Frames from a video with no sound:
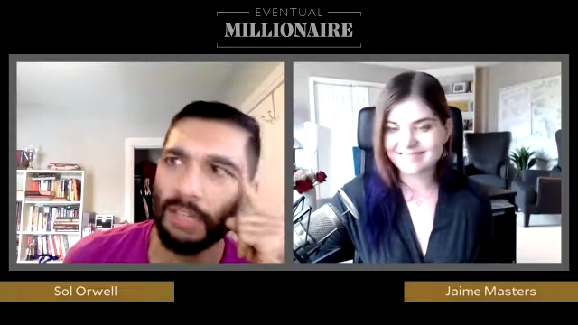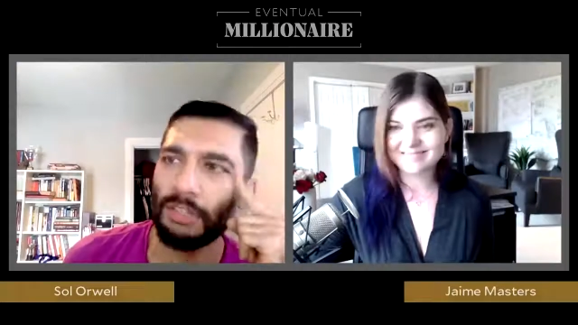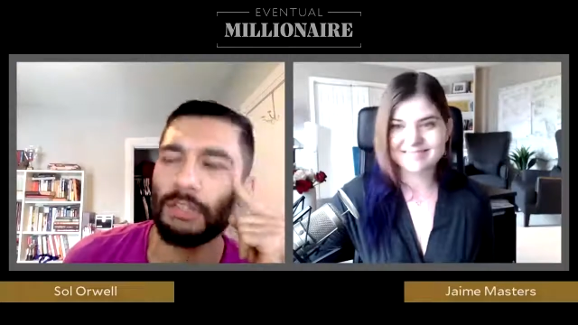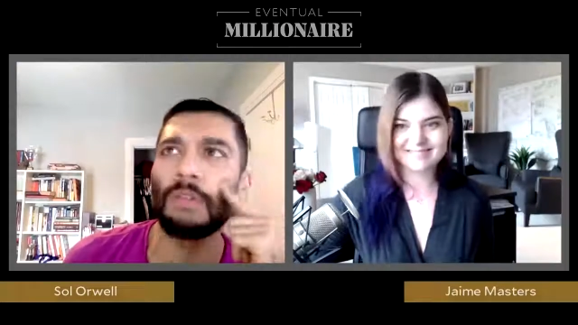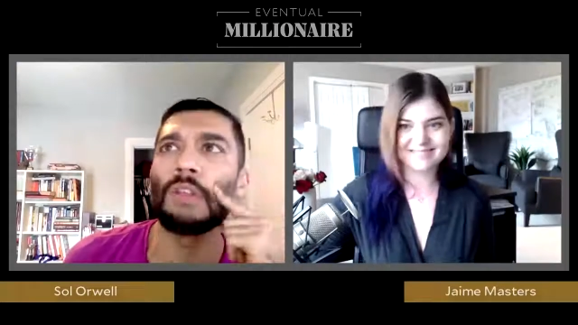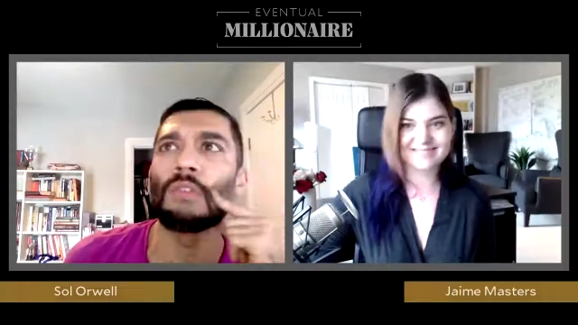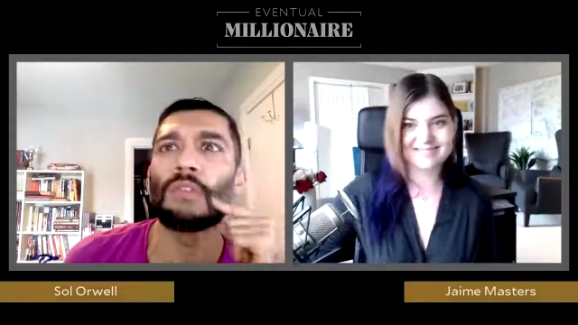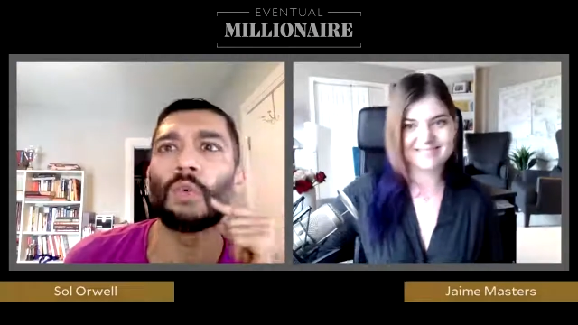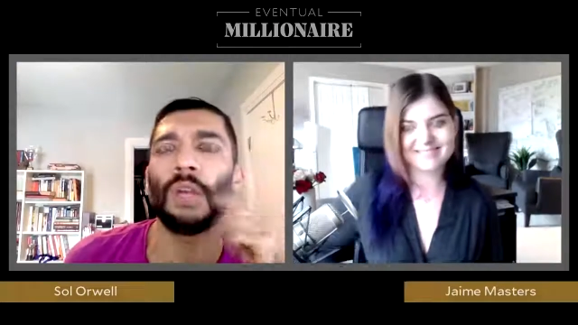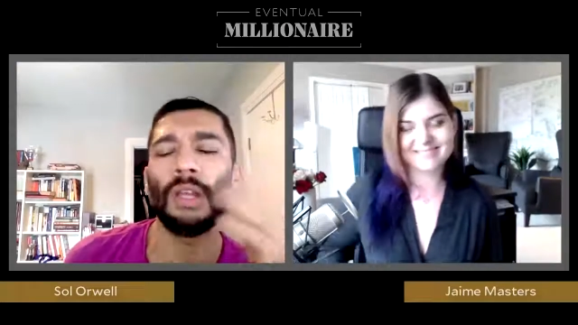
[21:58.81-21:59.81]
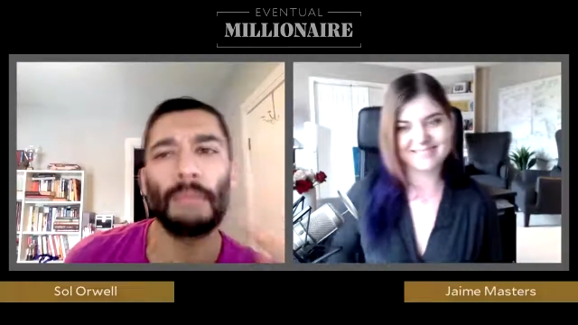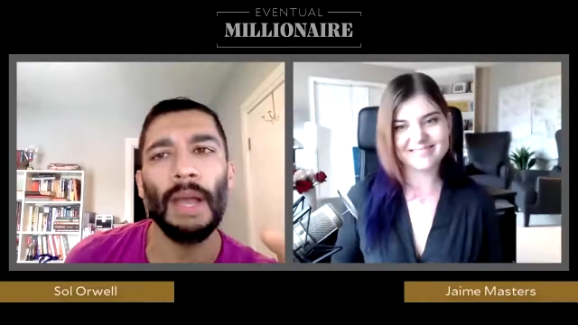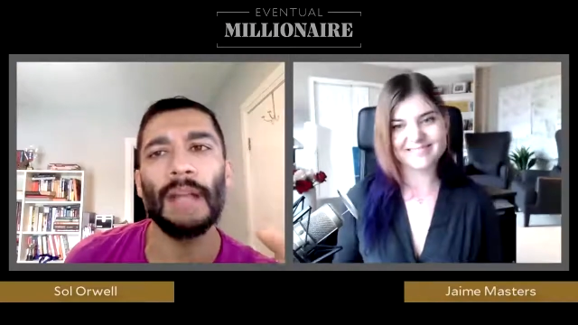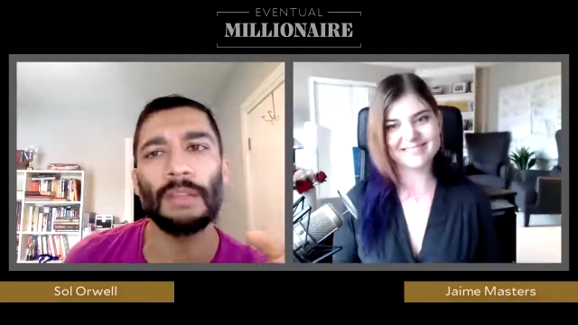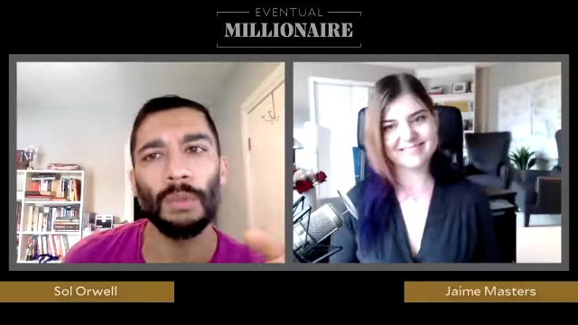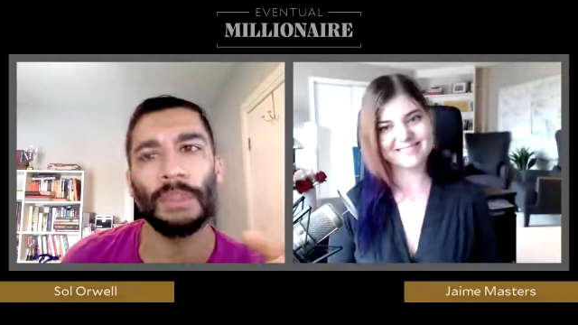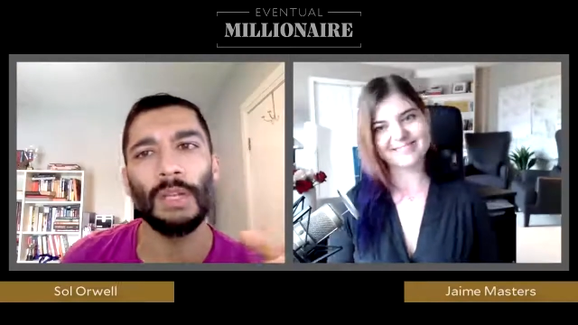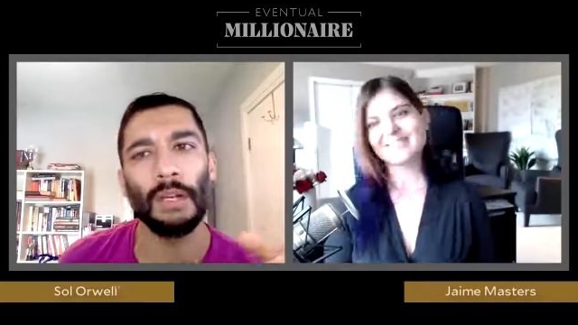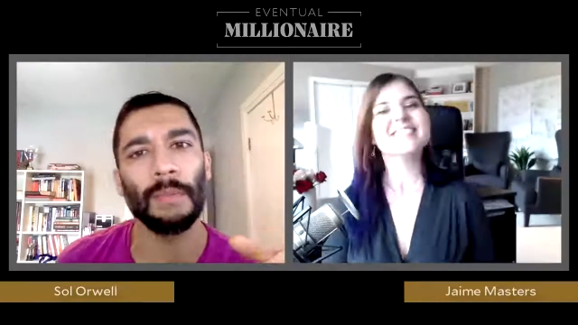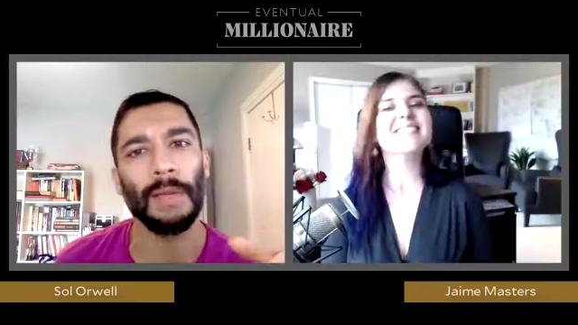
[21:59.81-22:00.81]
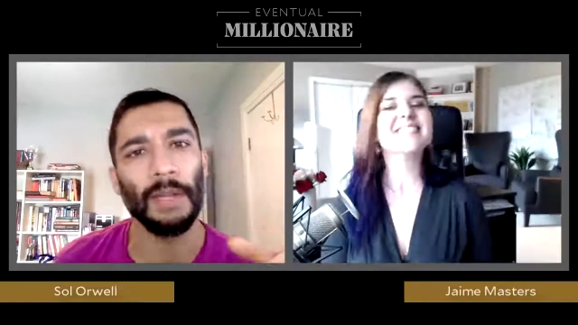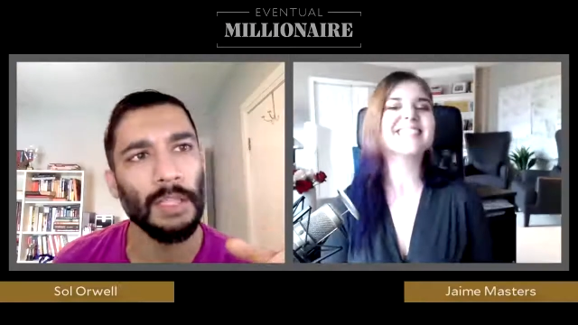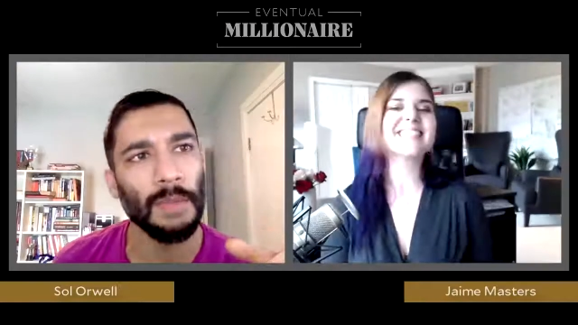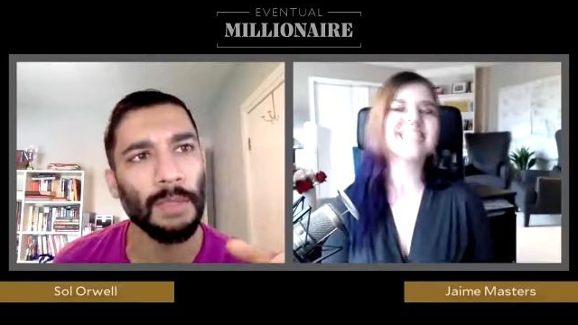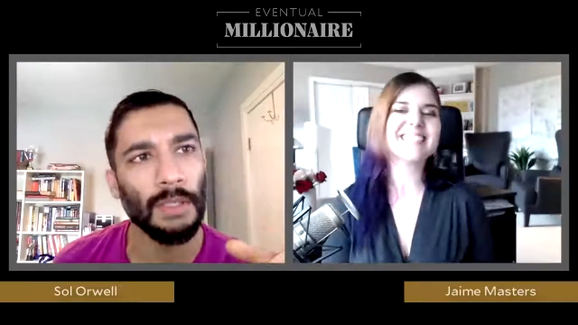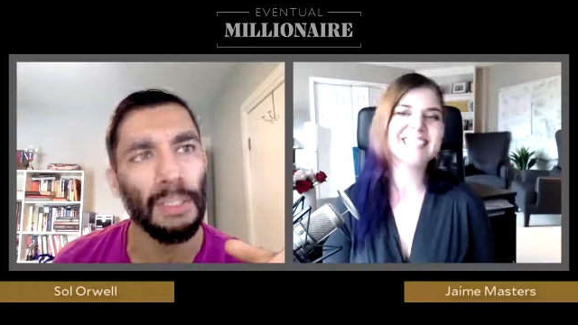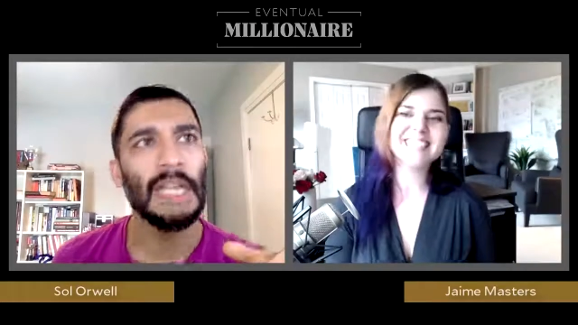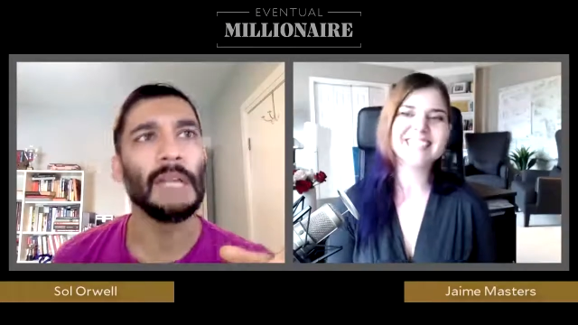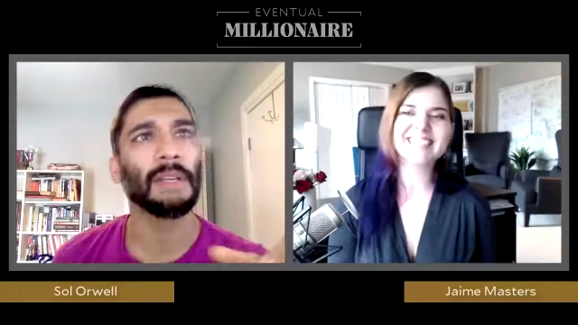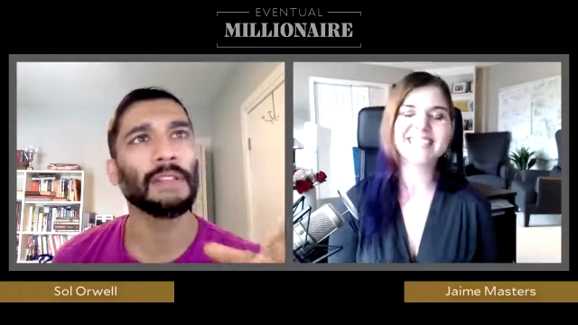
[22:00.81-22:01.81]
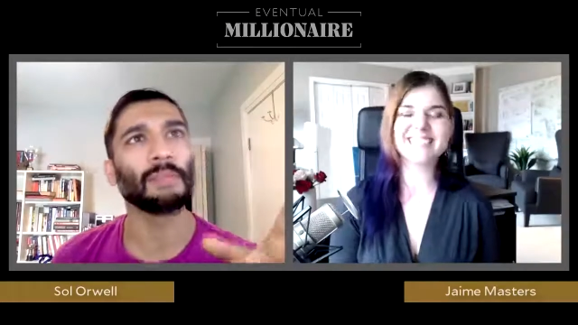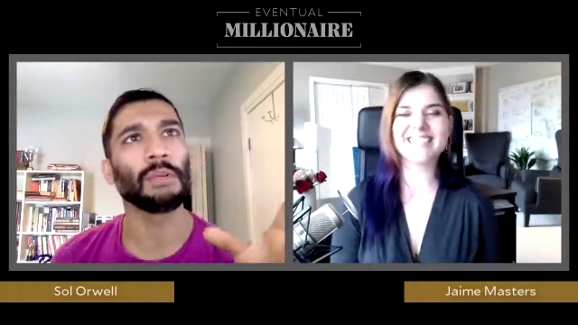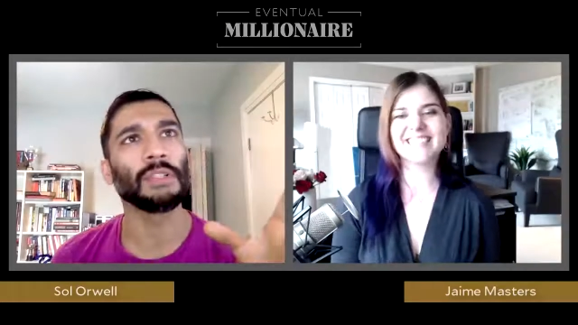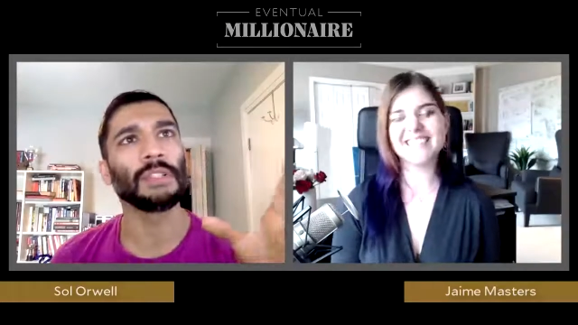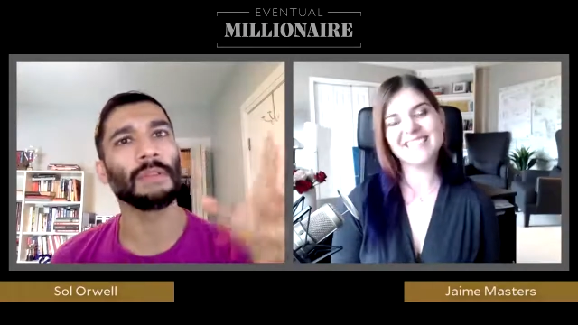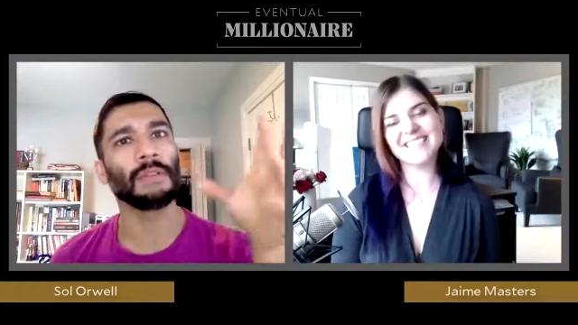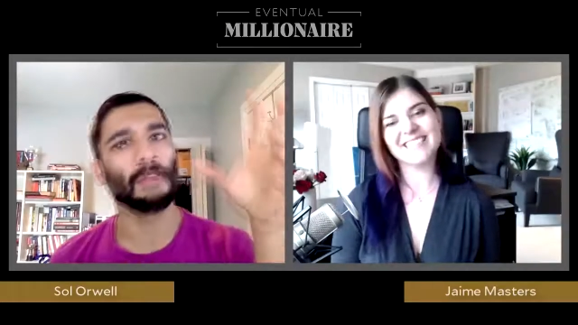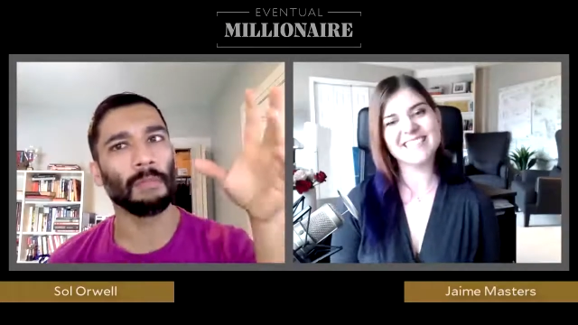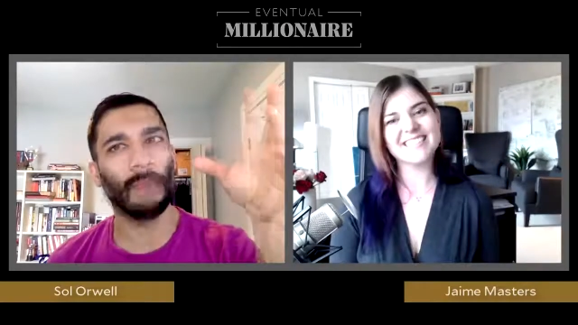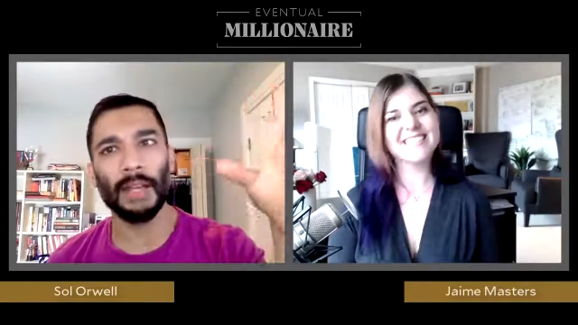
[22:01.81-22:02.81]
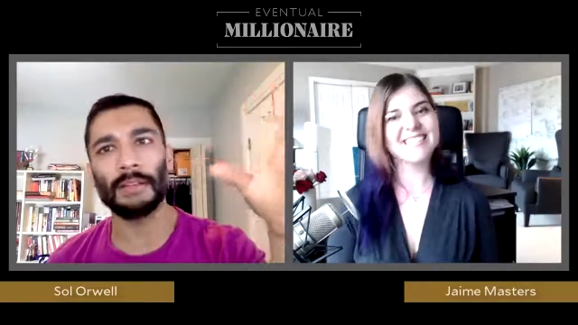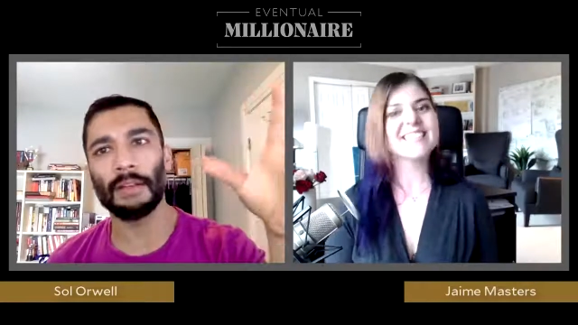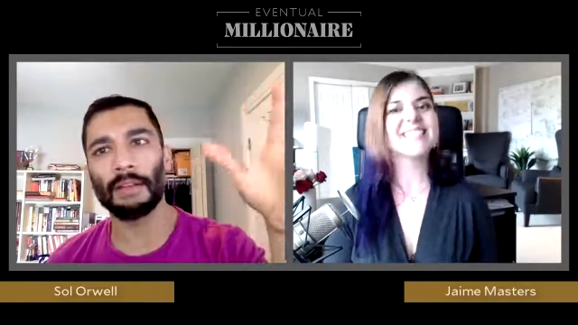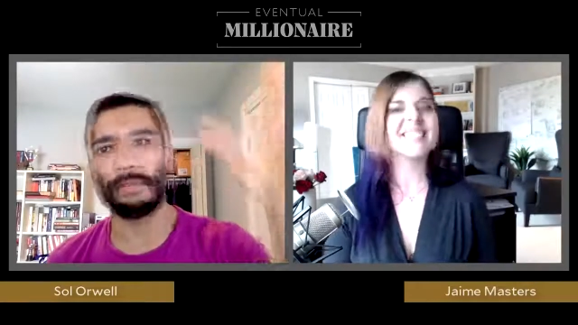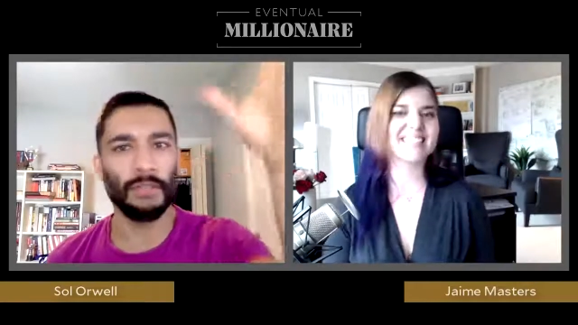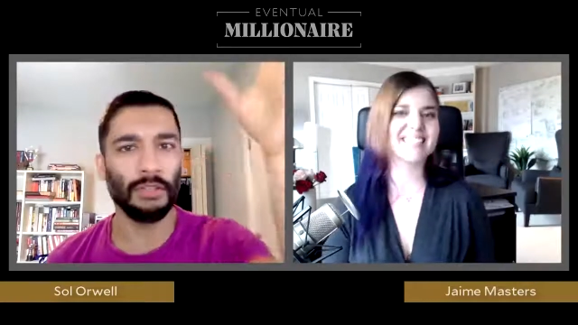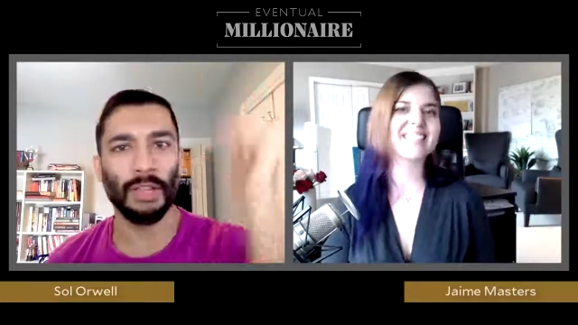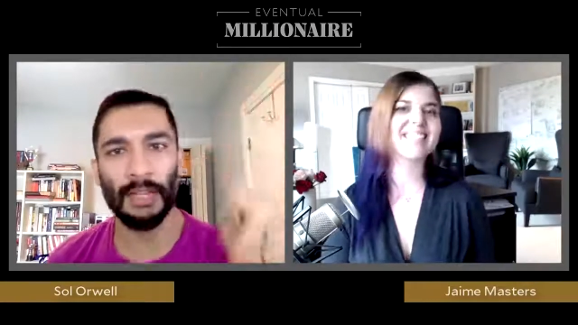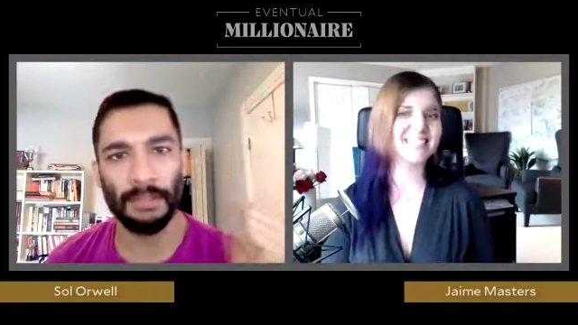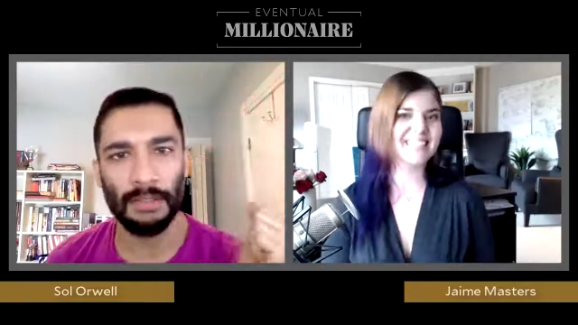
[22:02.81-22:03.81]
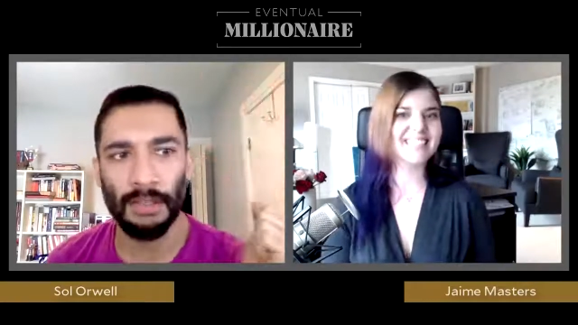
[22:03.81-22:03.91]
Speaker 1: Yeah, I should totally use the word imagine when talking to my customers because it puts them into the mindset of visualizing